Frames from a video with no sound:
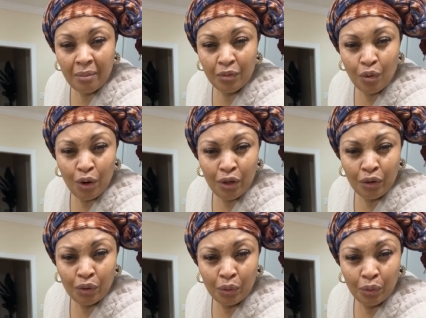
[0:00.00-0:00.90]
I am
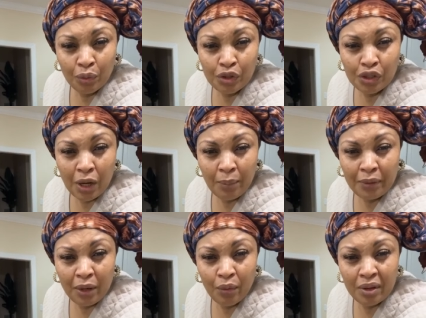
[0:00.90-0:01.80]
going through
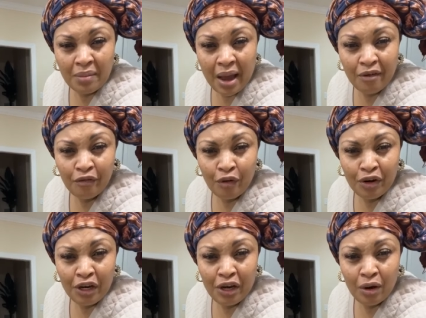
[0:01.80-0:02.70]
something with my
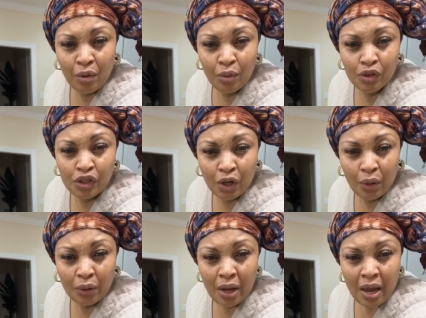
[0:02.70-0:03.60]
40 year old
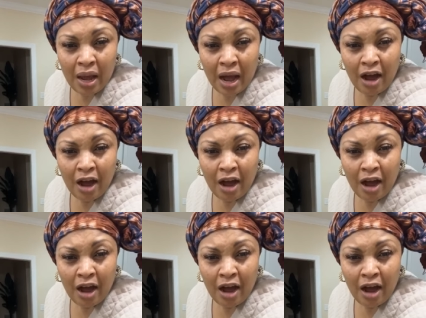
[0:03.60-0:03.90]
son.